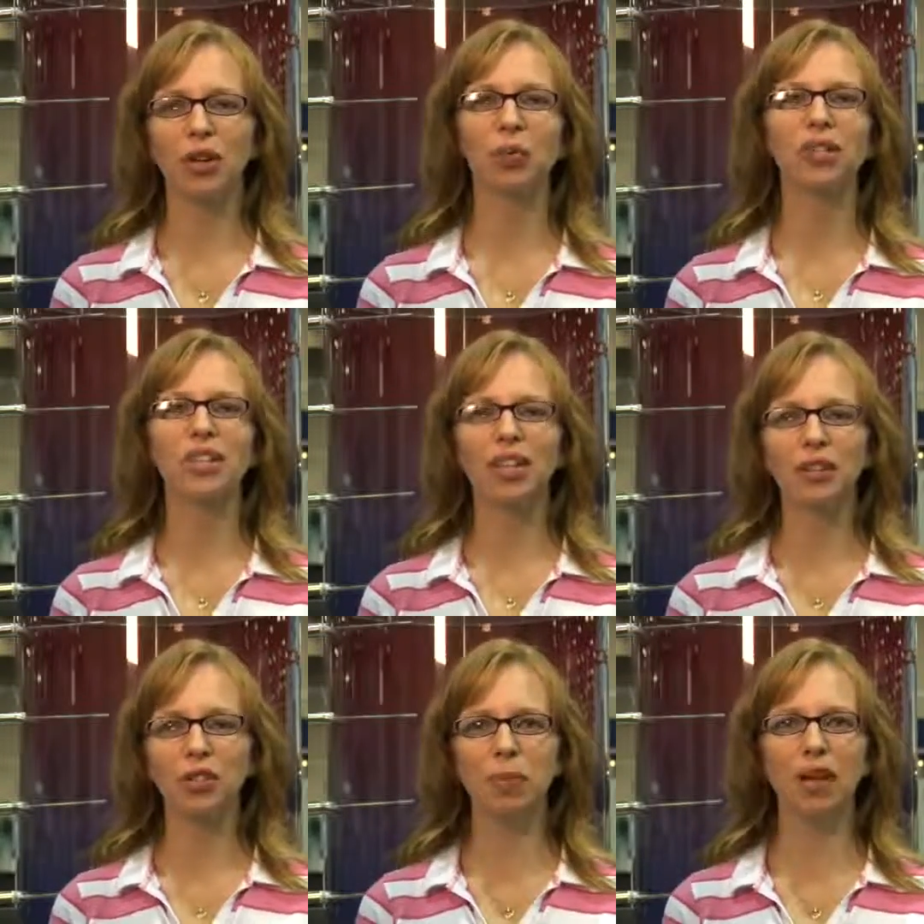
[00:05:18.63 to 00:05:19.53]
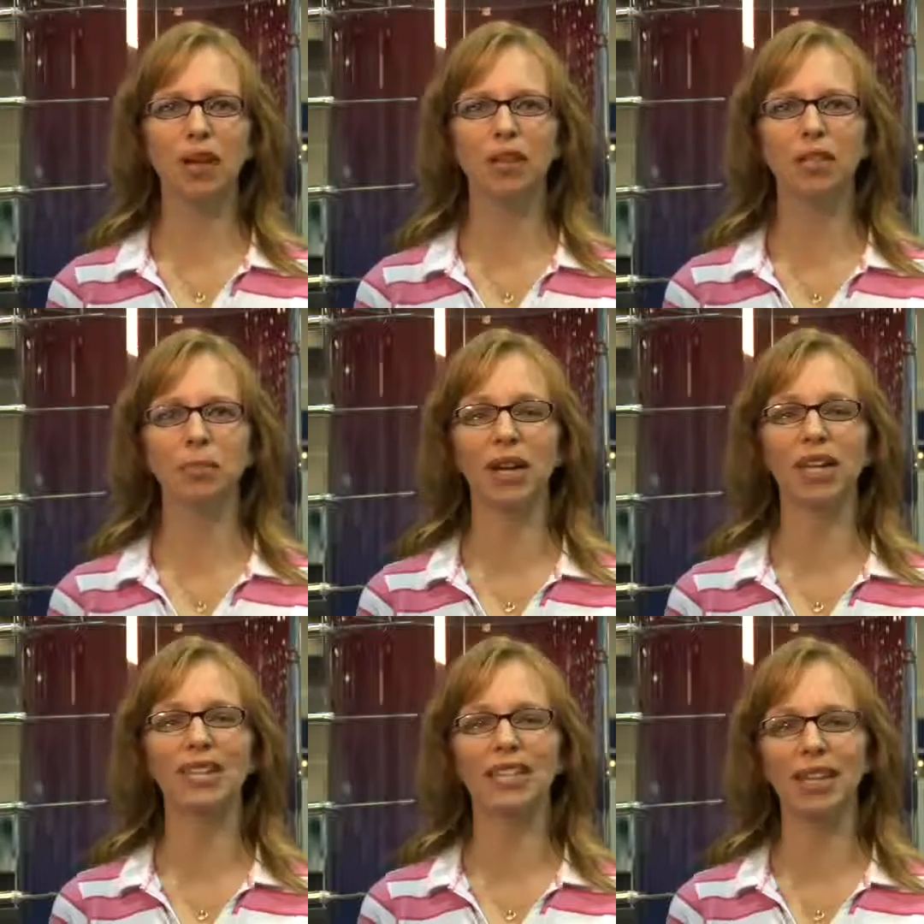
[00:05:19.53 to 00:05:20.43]
Well, instead of spending all this
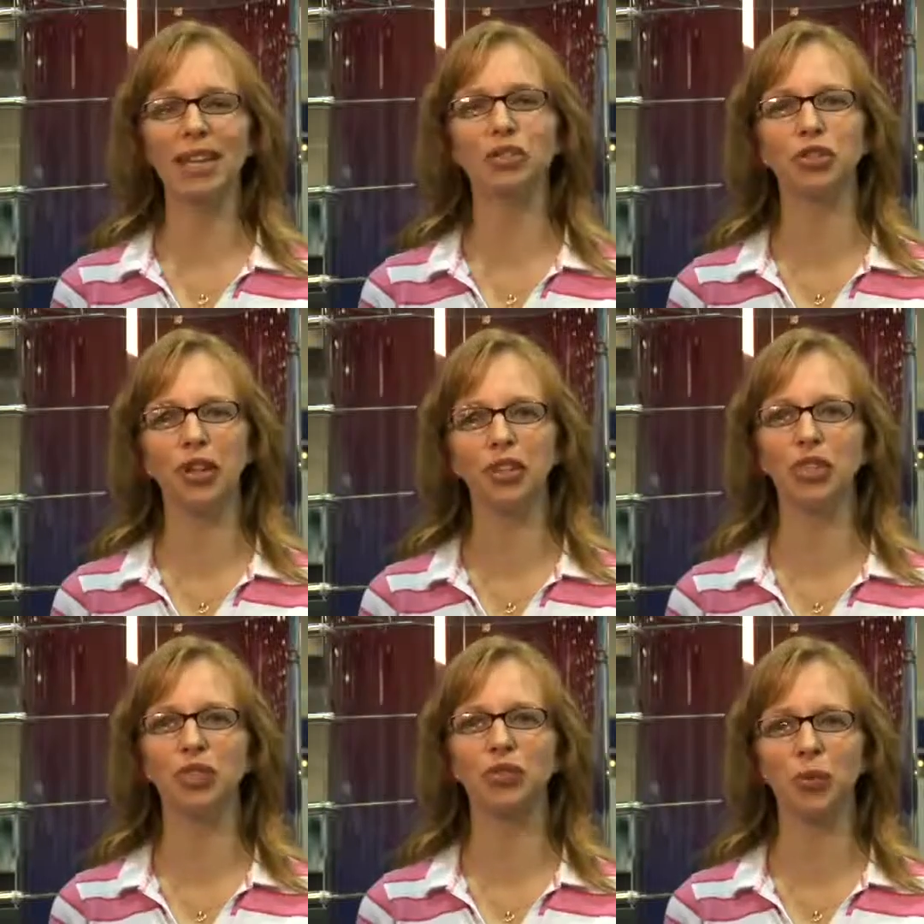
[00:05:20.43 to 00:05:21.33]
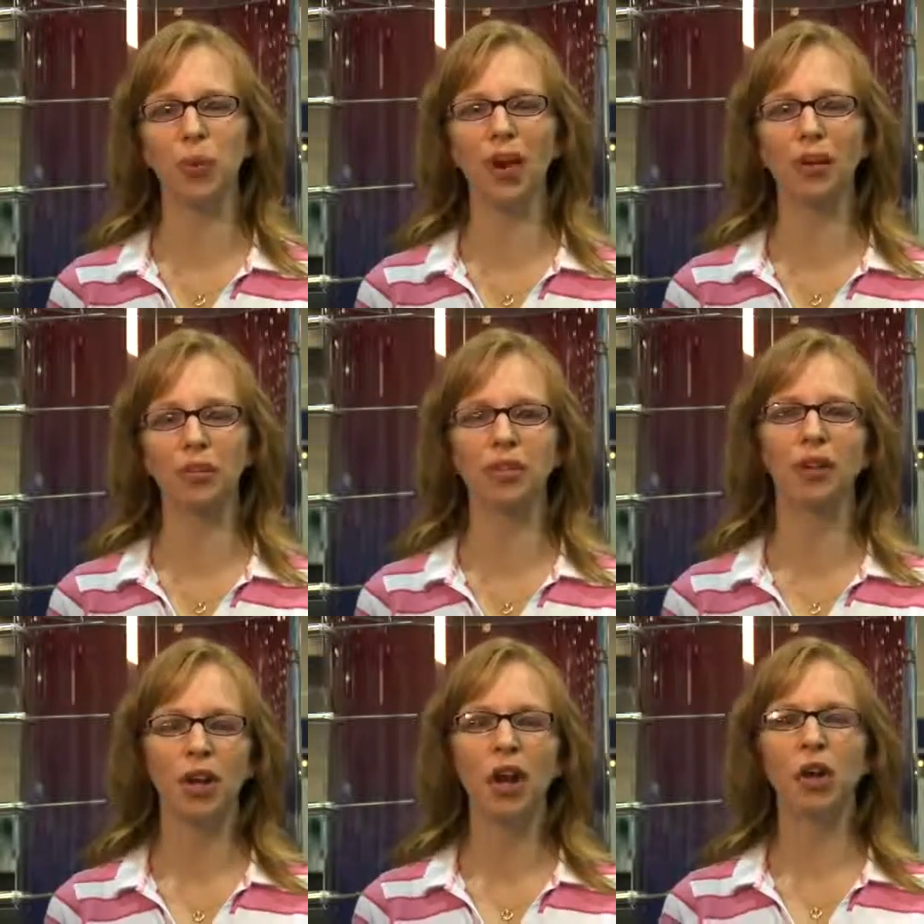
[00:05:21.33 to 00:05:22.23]
money digging trenches for the wires,
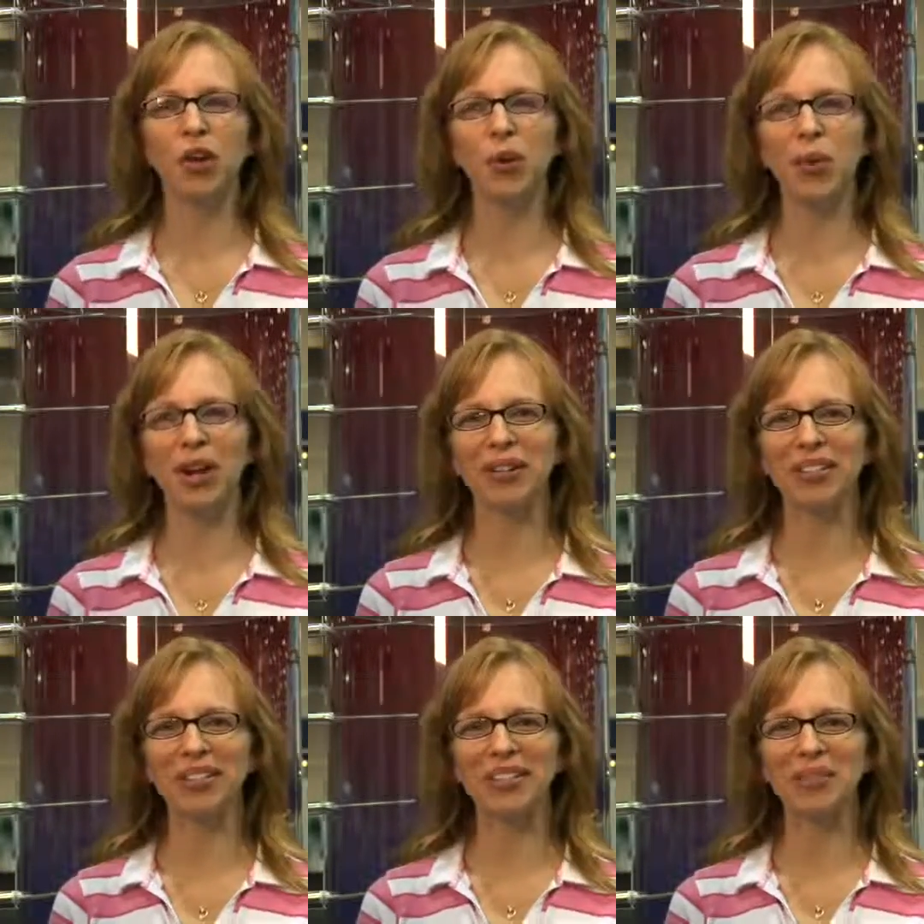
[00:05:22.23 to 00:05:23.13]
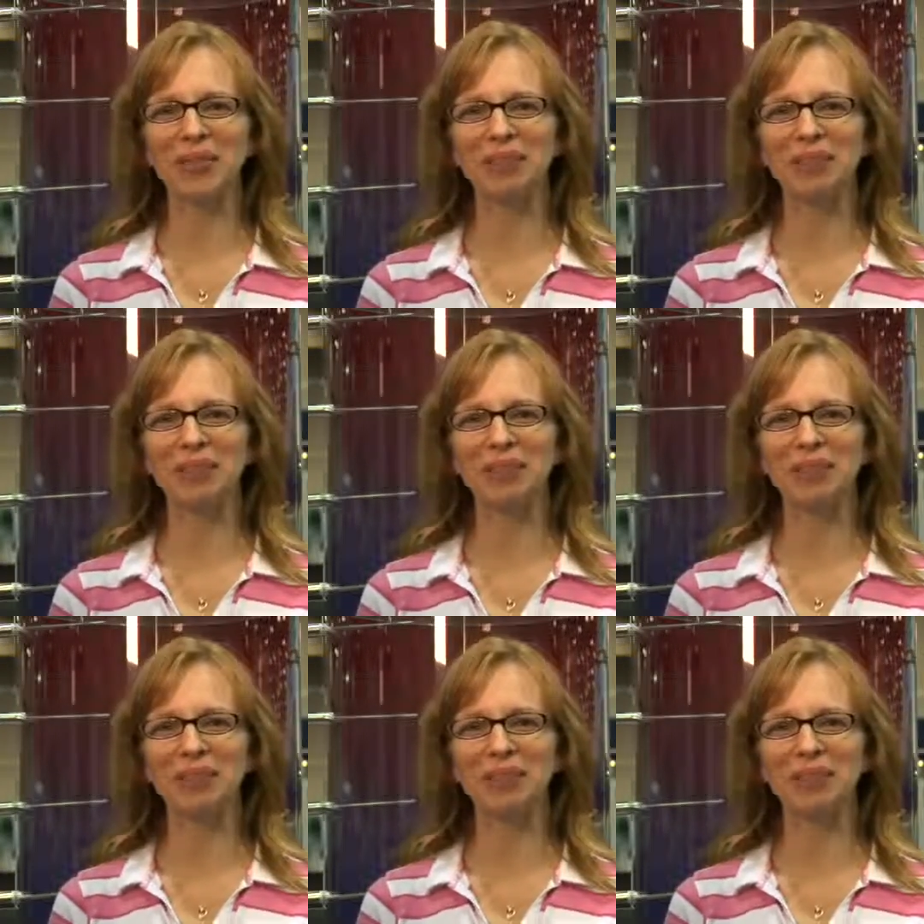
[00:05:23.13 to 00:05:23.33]
go wireless.